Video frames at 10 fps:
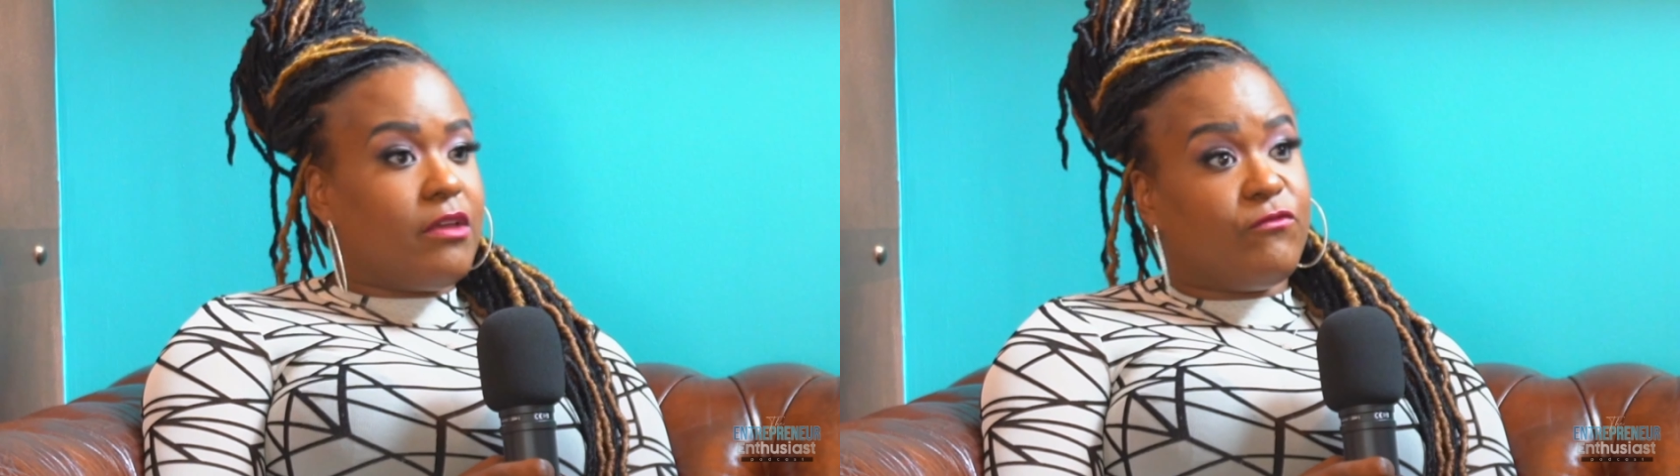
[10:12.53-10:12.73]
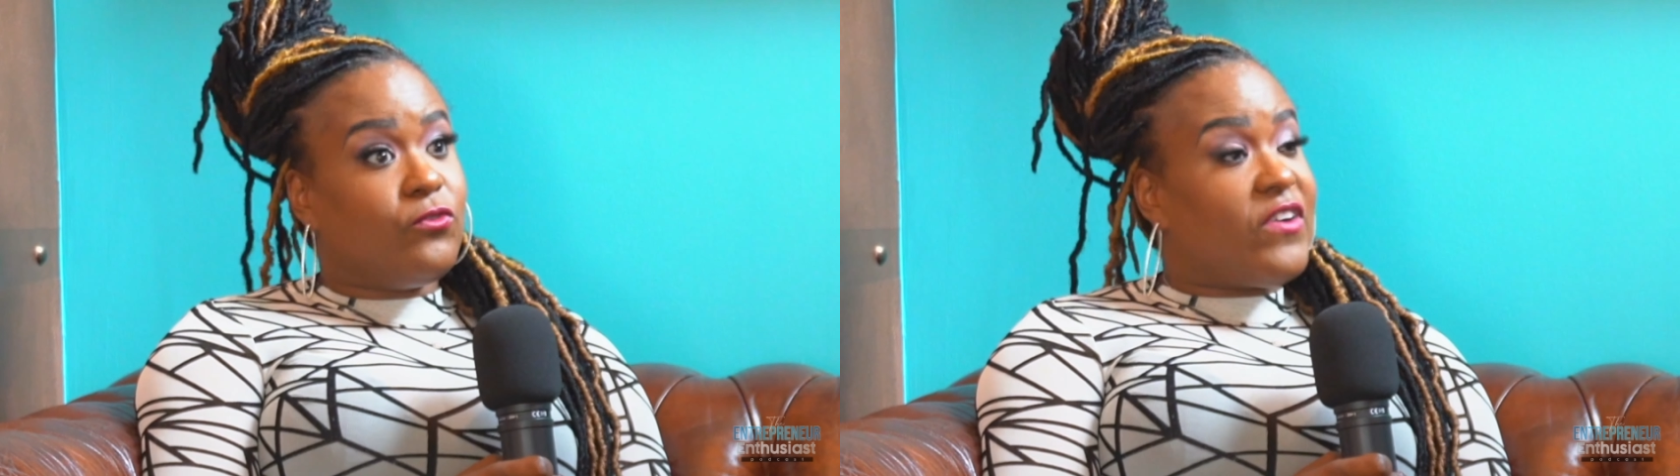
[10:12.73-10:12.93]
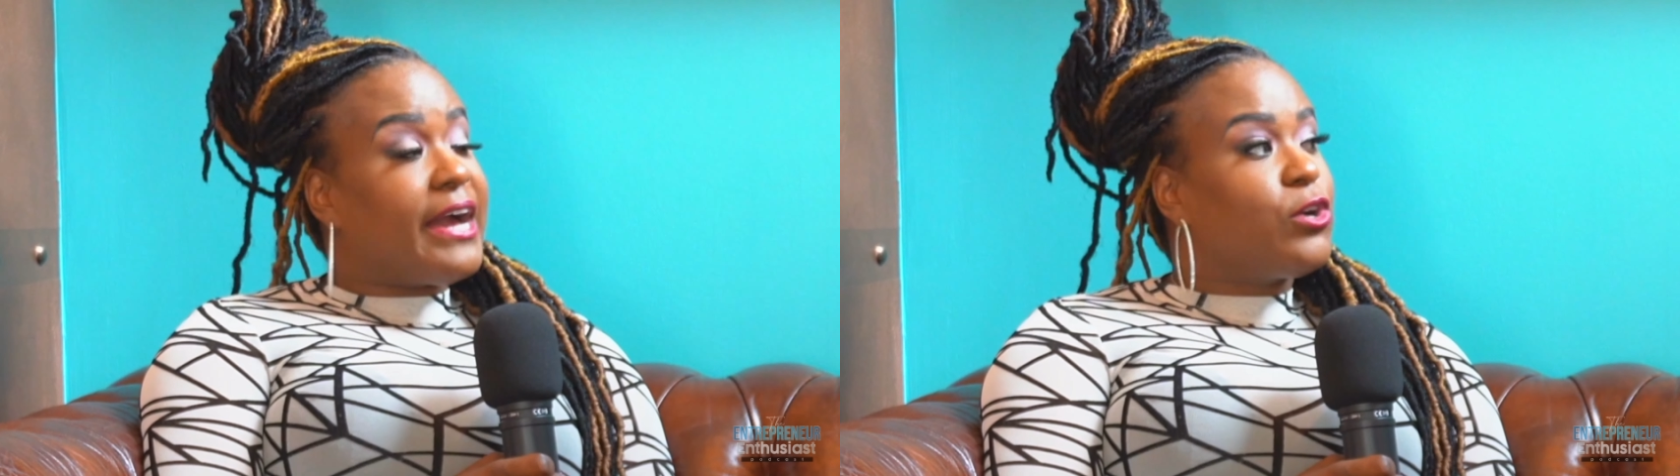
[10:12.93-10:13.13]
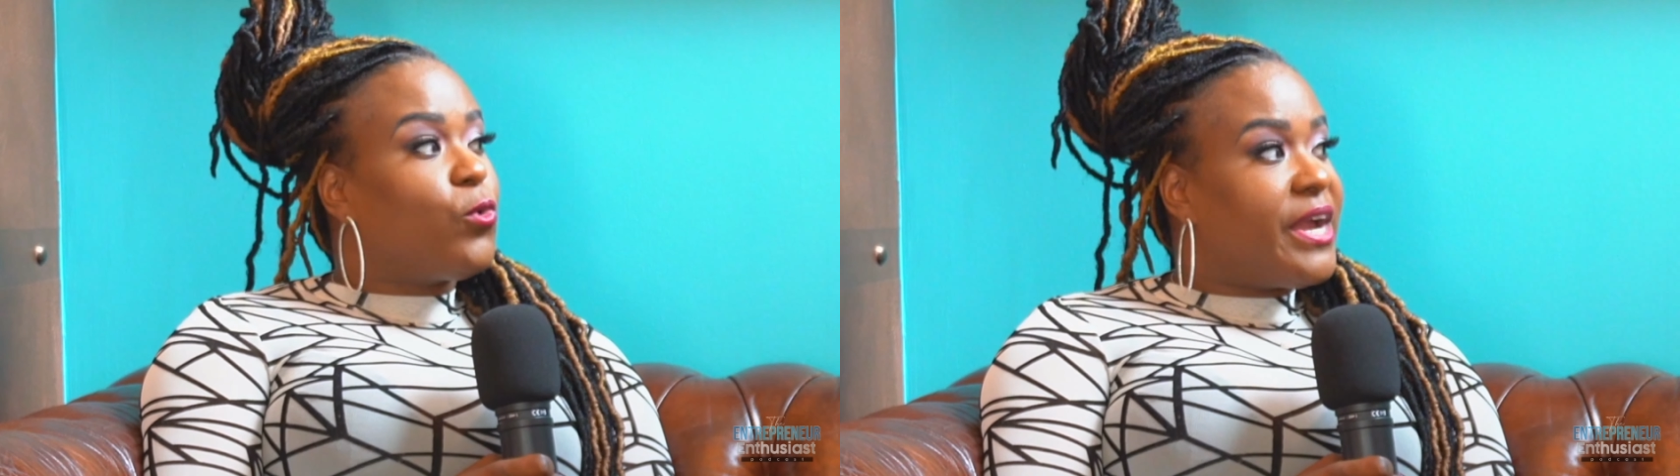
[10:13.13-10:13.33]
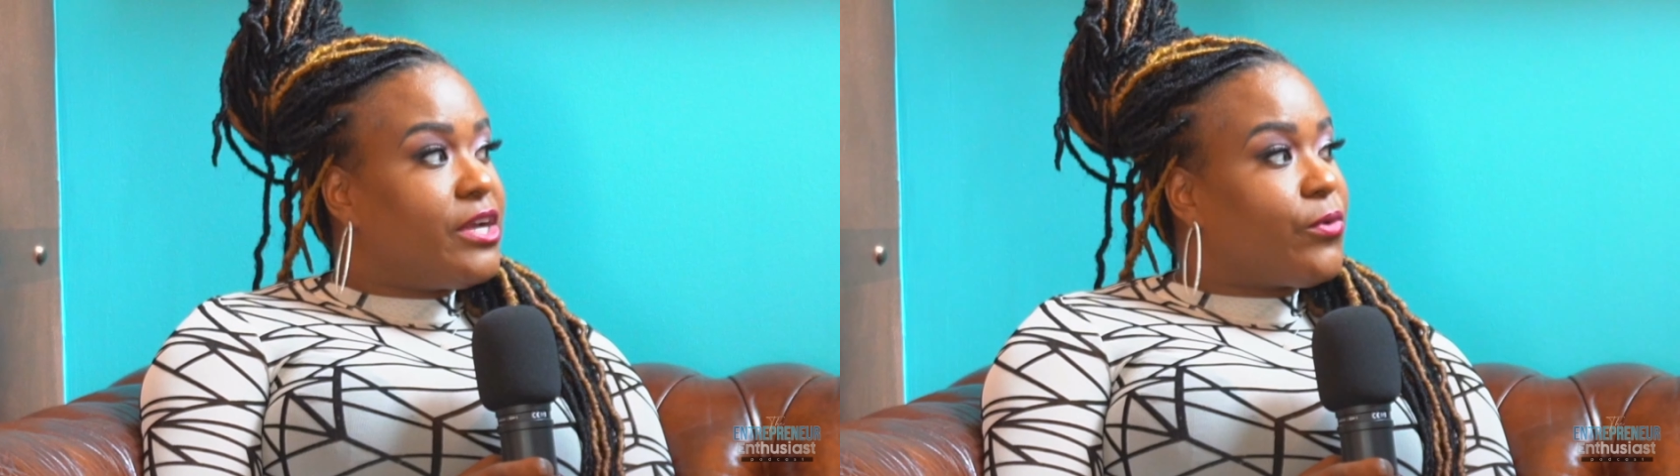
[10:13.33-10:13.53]
if you've got
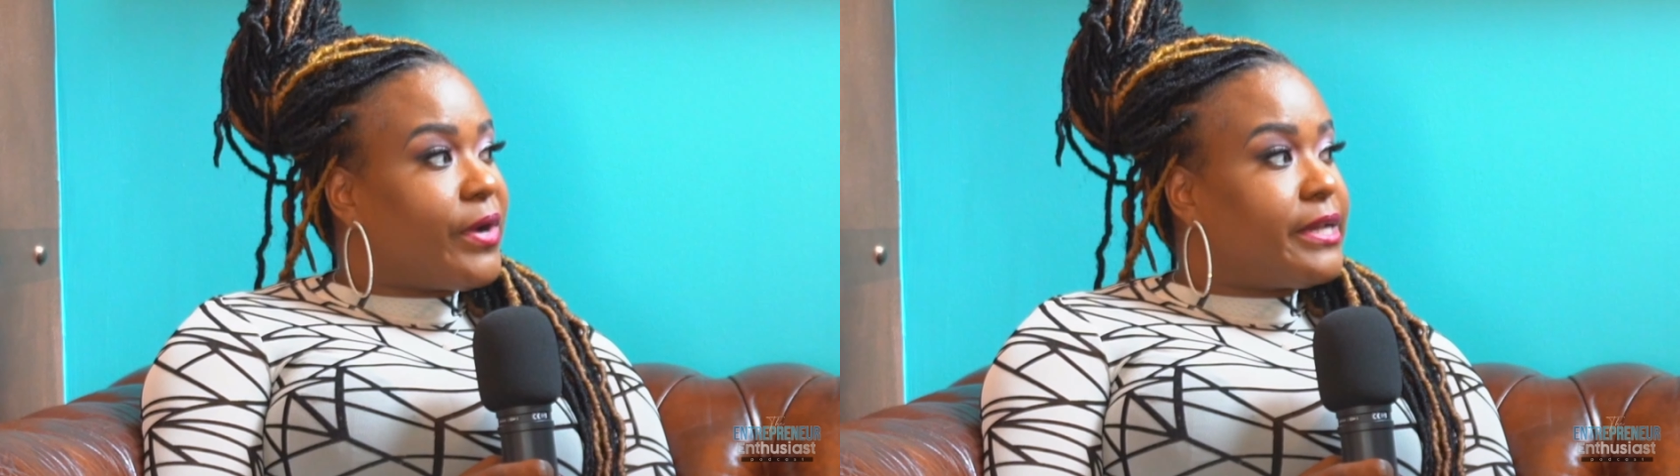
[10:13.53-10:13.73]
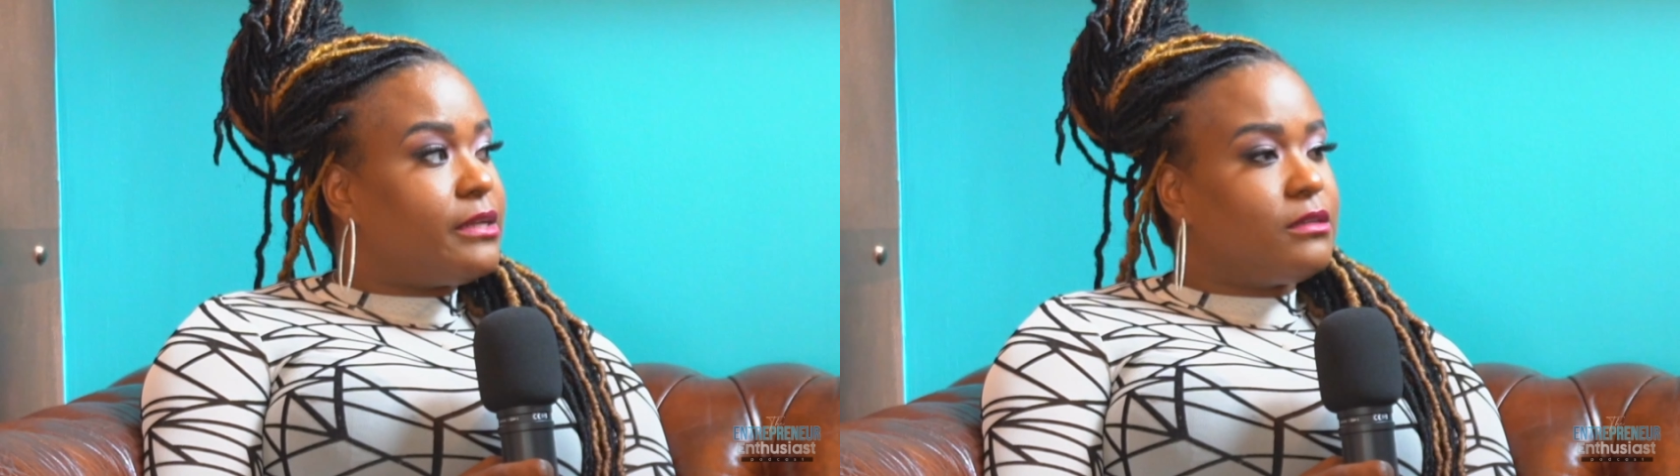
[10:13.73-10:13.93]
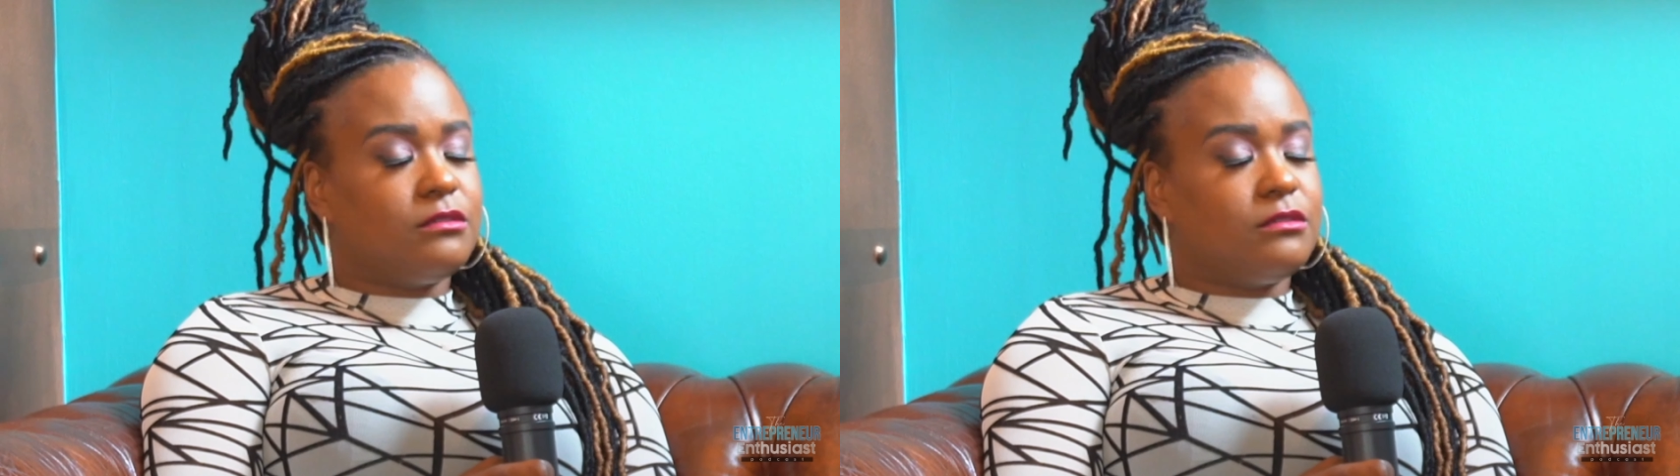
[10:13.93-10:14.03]
great credit,